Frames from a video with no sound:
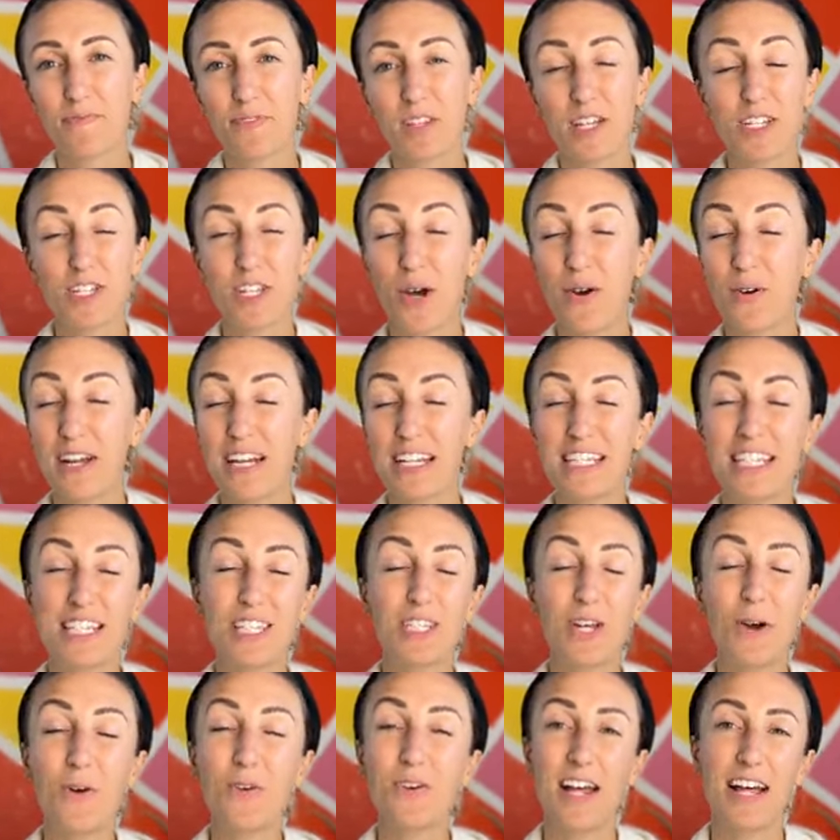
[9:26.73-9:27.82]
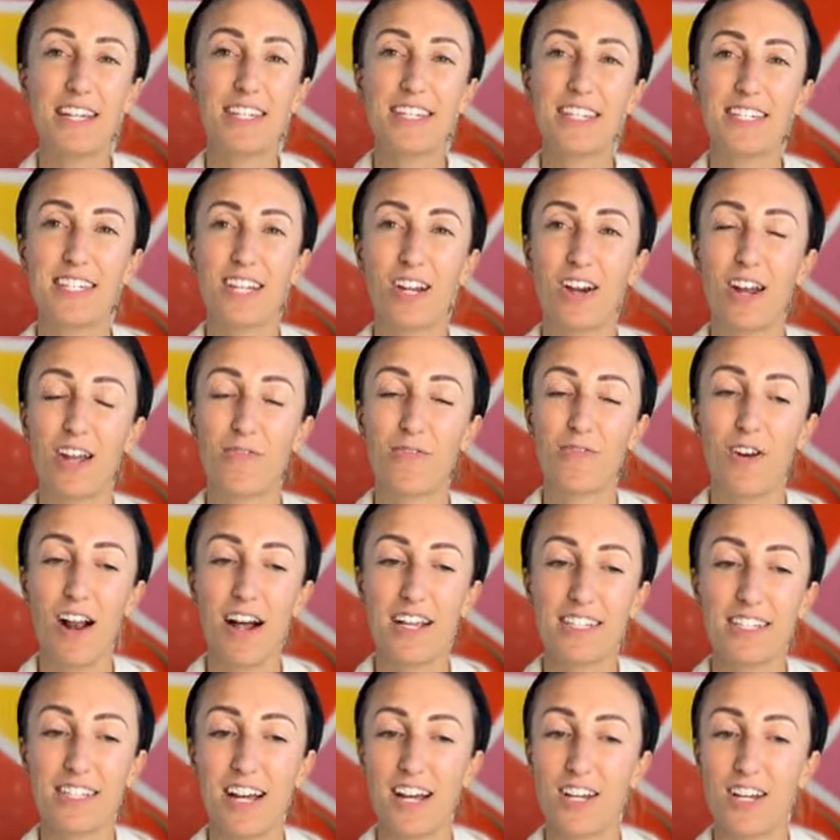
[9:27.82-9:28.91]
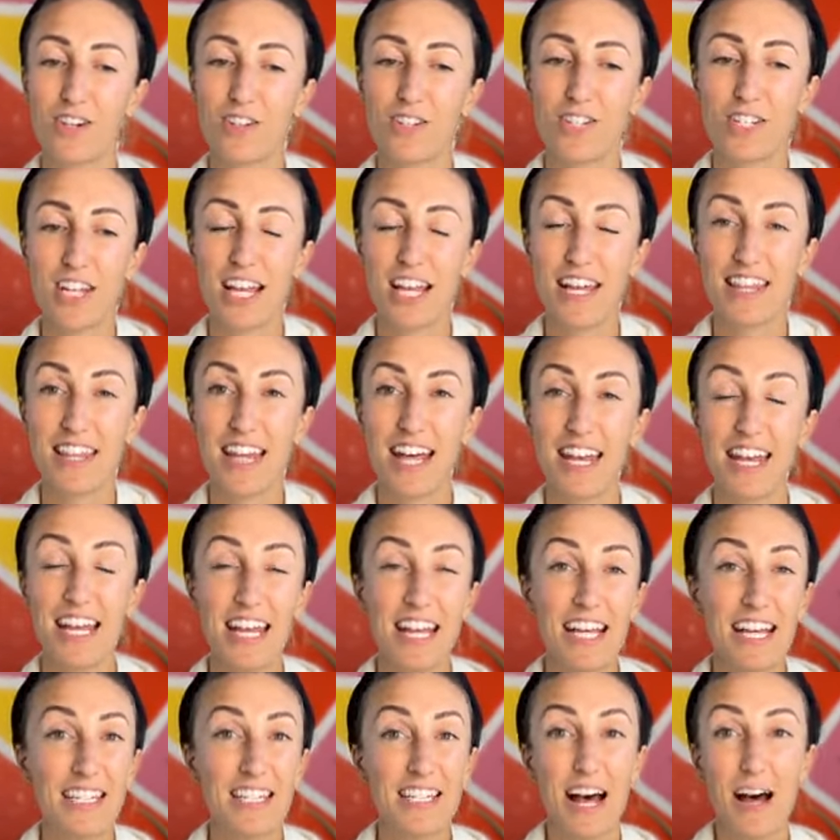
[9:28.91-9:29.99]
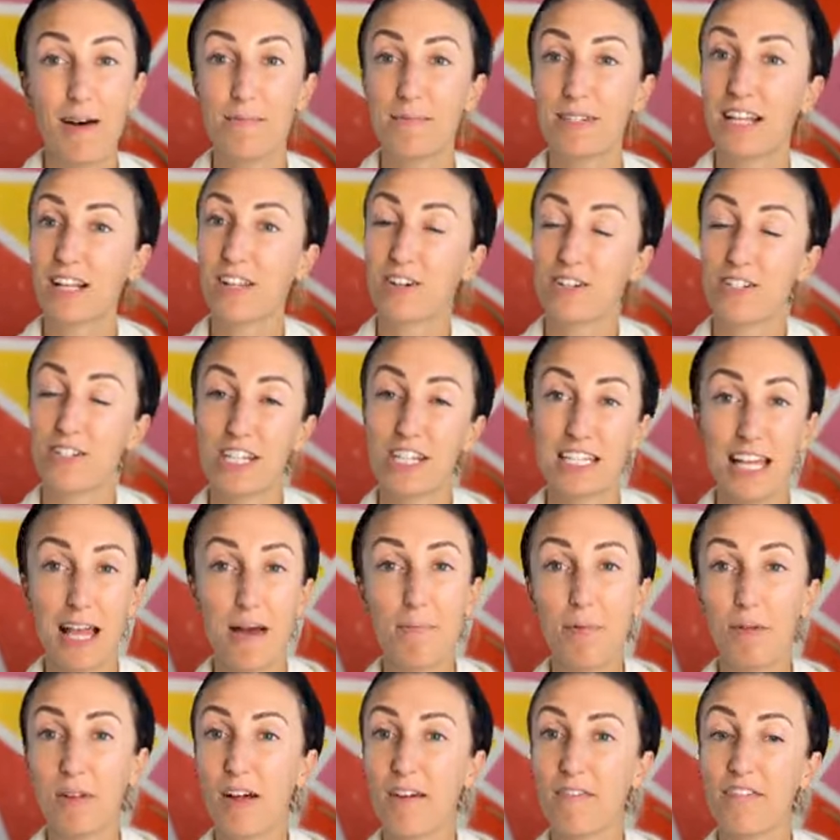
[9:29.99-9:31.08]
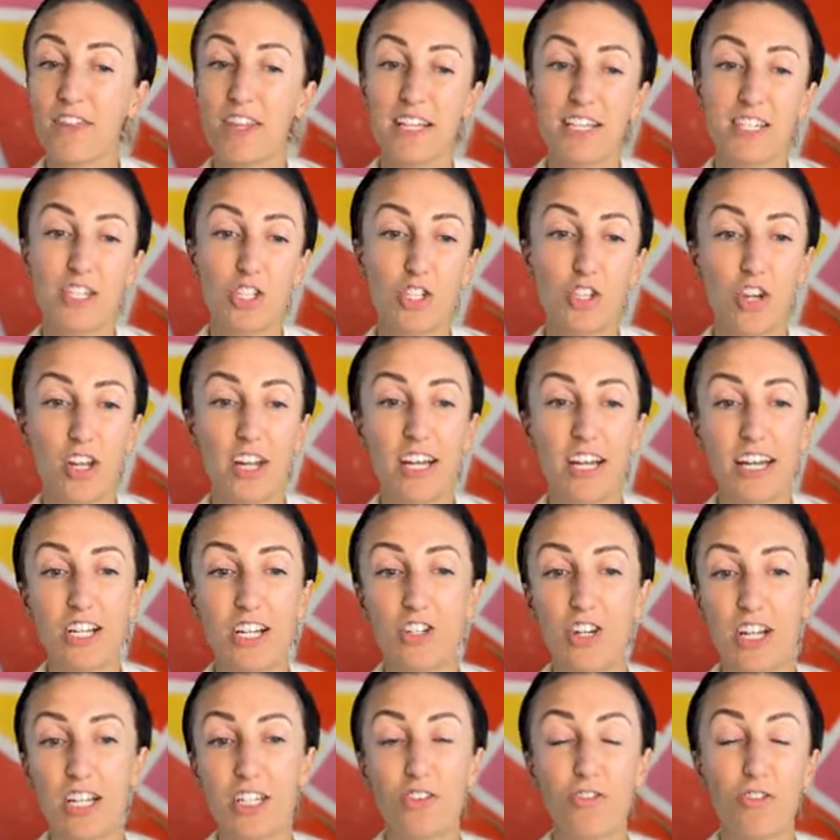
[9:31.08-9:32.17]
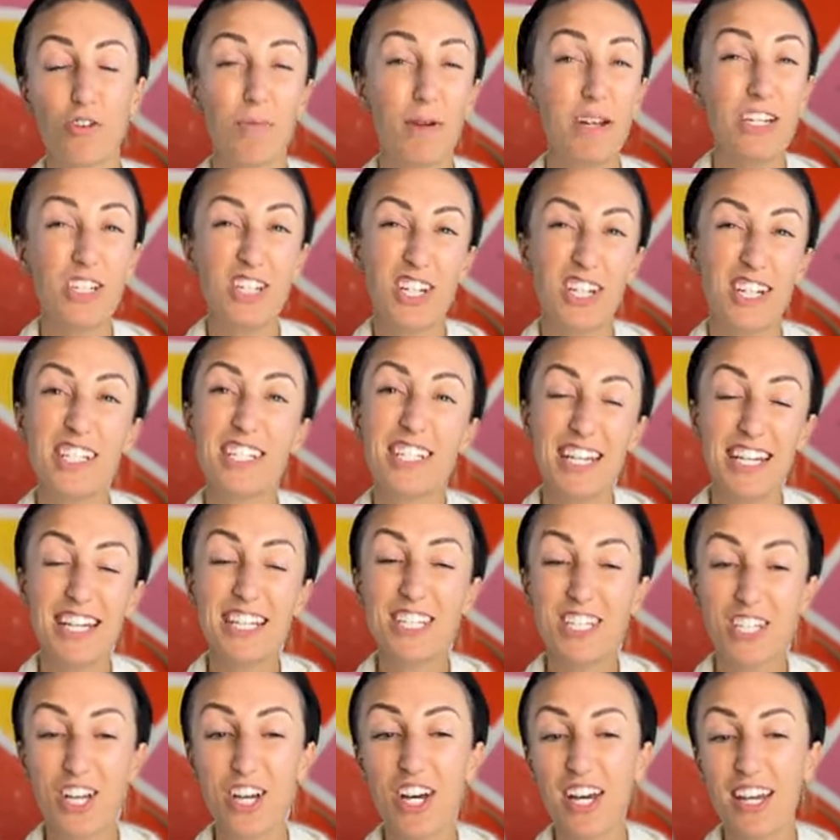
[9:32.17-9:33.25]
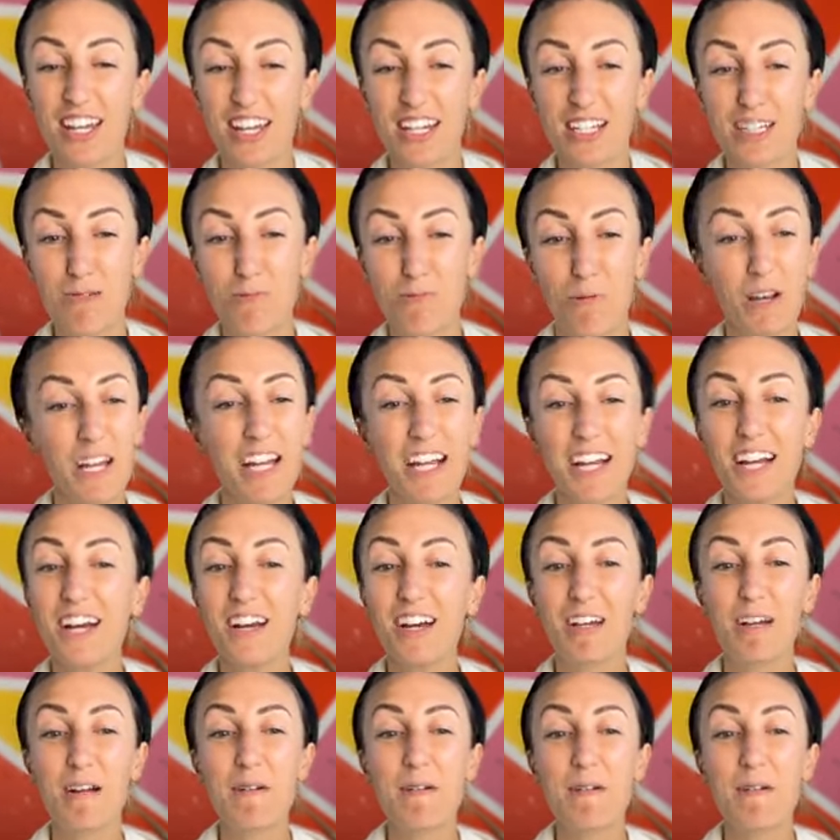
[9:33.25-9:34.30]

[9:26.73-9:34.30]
So it's so necessary for us to understand that Tom Ziglar's example of this Trinity transformation is it's good. It's pretty good.